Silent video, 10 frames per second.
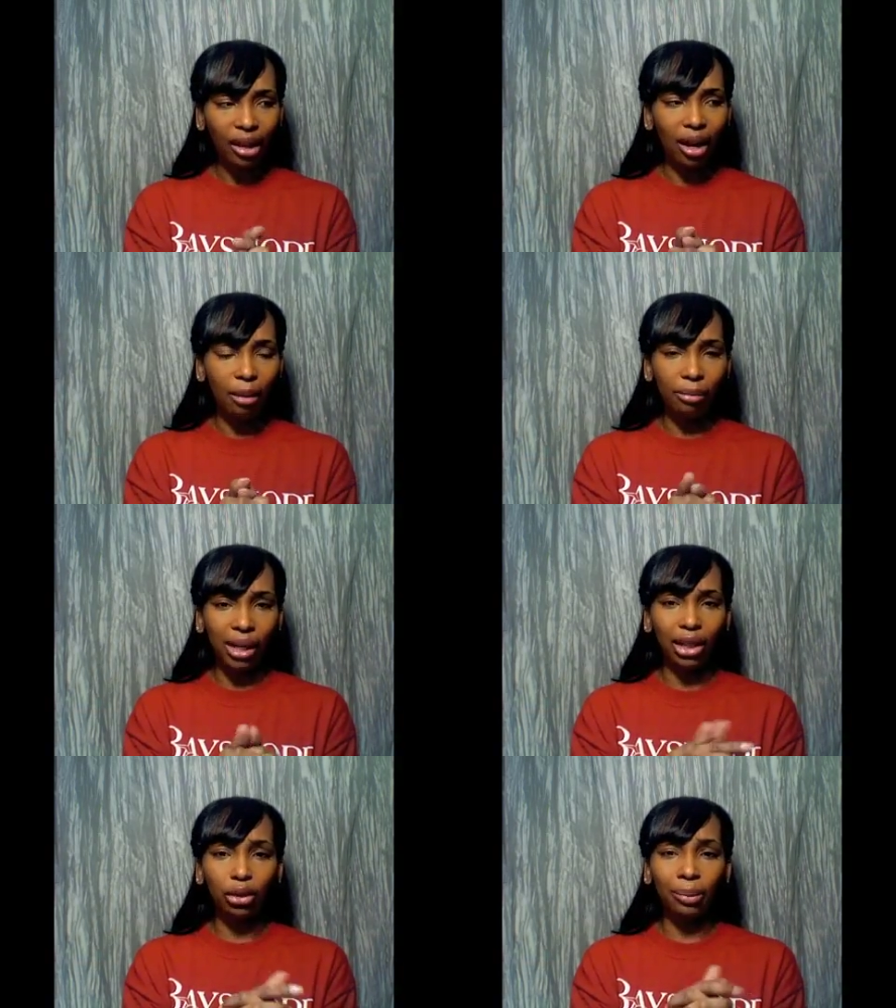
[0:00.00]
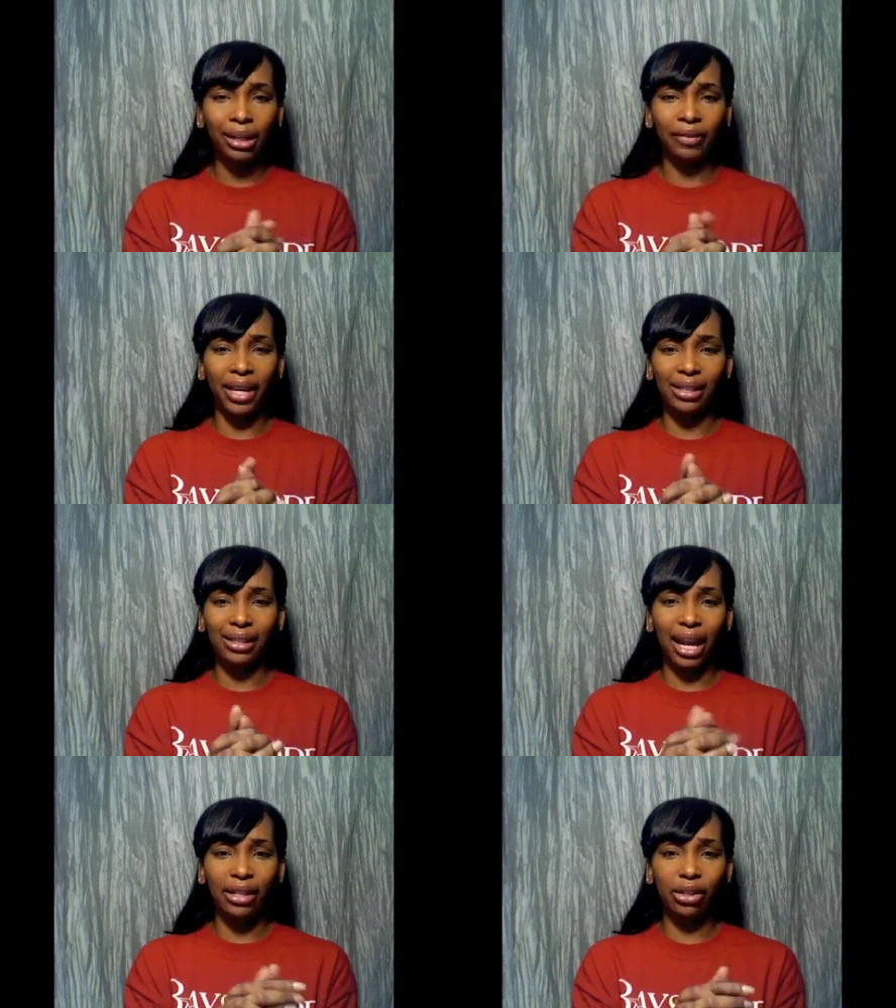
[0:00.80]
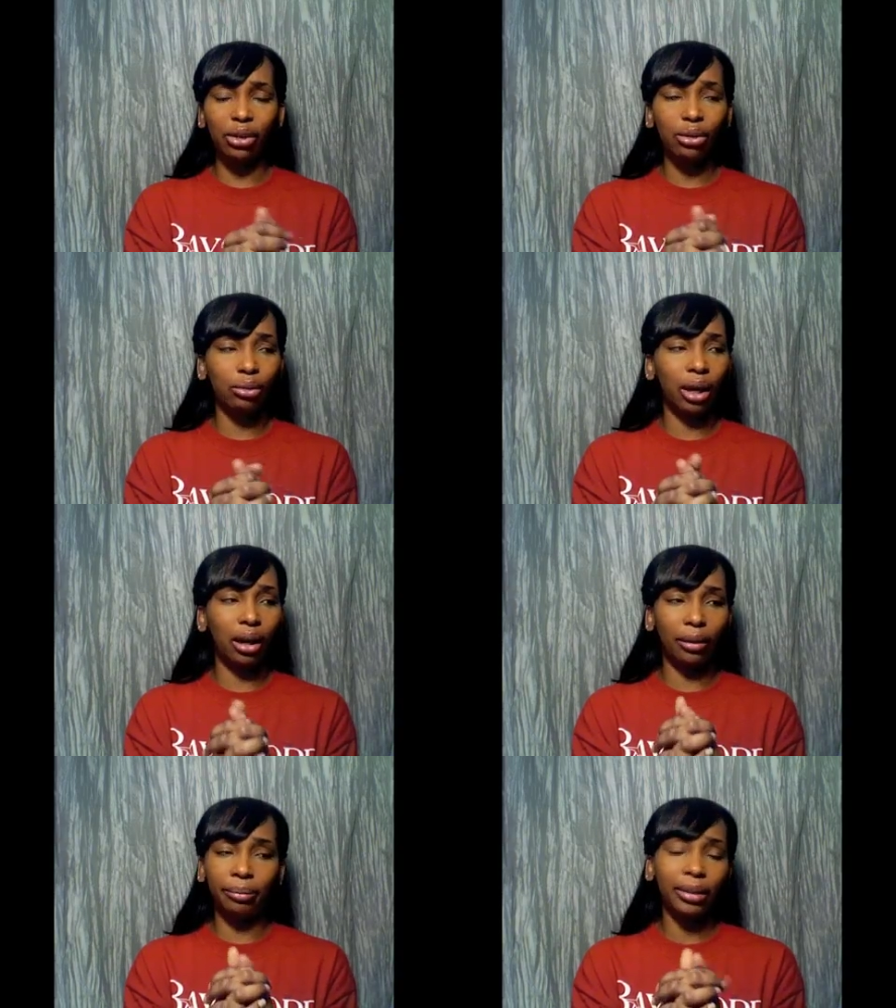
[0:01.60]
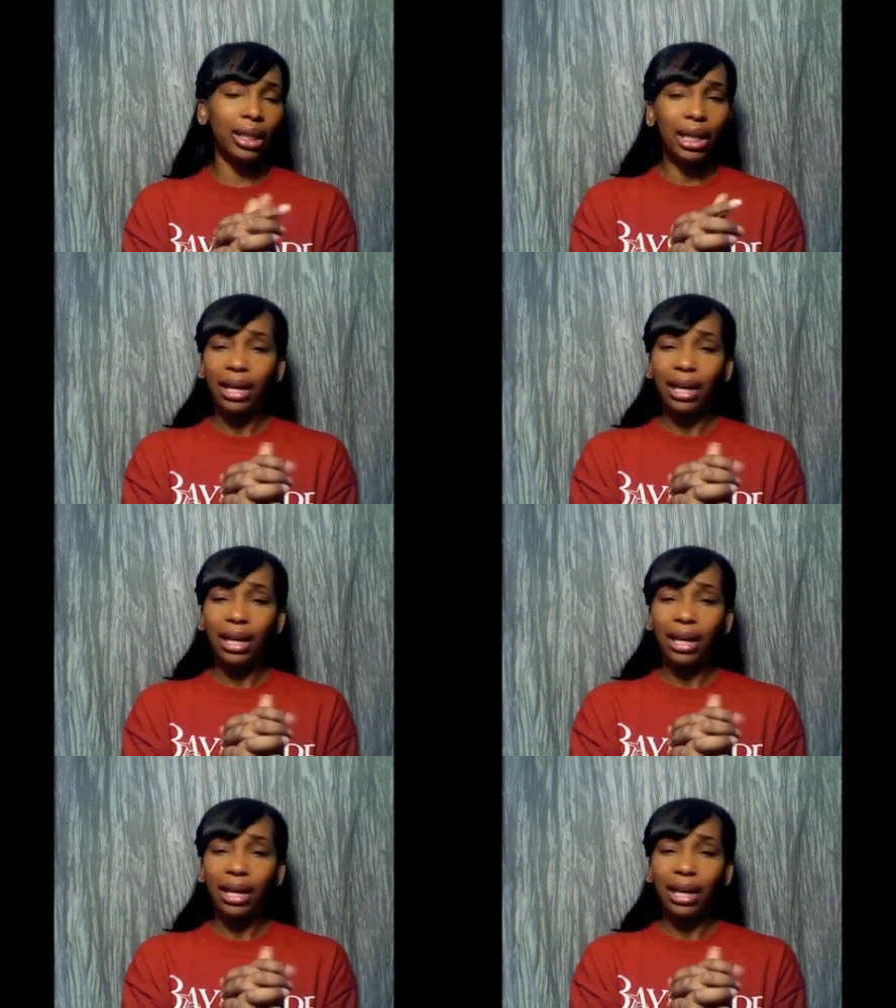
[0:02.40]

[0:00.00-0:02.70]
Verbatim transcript: um, a little bit of insight too um,